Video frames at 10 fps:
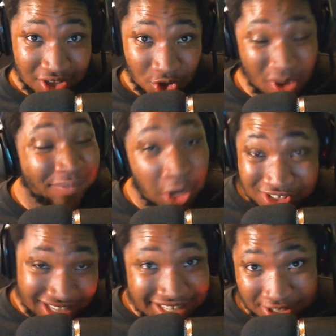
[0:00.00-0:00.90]
You have no
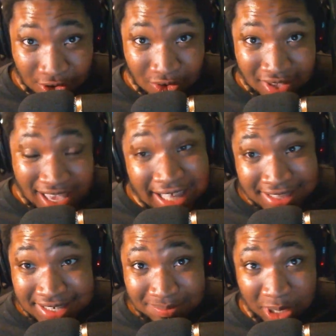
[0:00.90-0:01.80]
say-so in
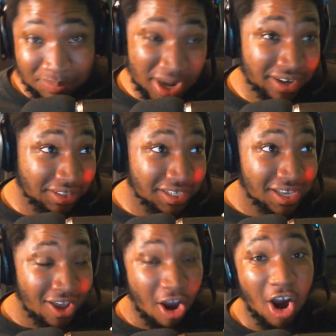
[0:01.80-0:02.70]
this. But apparently,
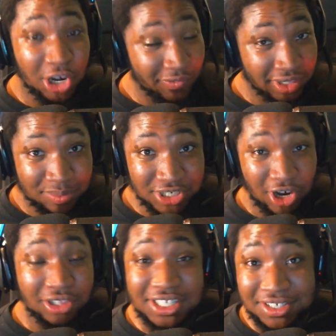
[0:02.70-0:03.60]
our developers
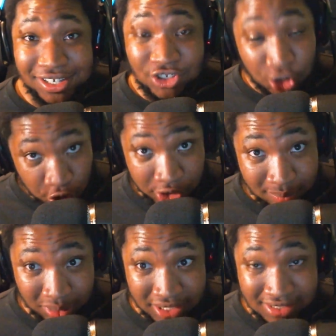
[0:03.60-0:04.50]
are listening to your
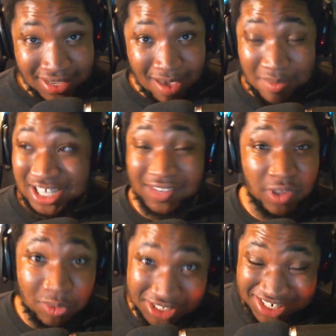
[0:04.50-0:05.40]
complaint. Because if they
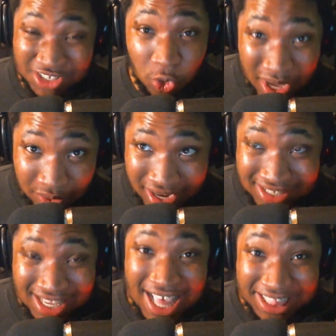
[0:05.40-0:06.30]
were listening to red
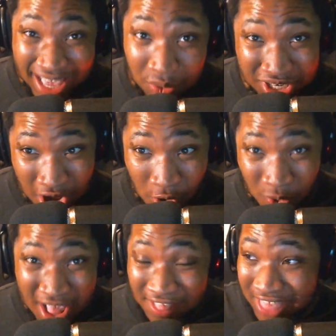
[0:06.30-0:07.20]
ranks, they would know
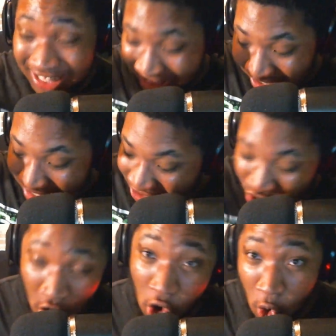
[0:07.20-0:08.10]
that there is
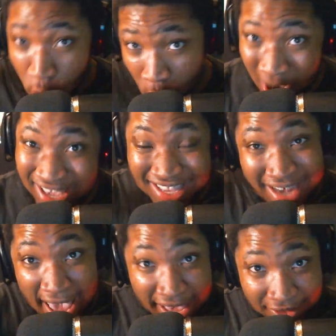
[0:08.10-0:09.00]
no way in
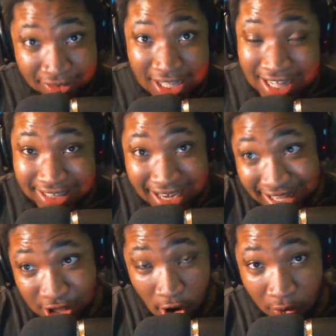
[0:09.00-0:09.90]
hell that a
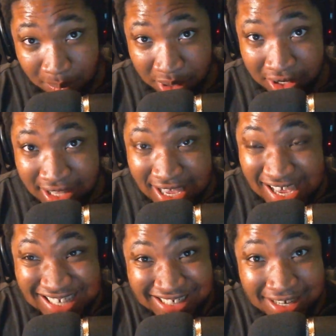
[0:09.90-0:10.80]
totem perk
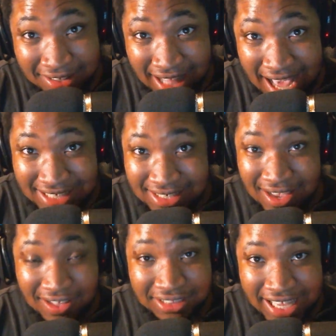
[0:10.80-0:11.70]
is going to last
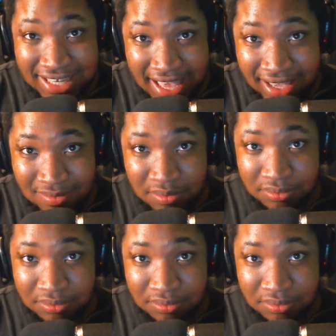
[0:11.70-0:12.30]
late game.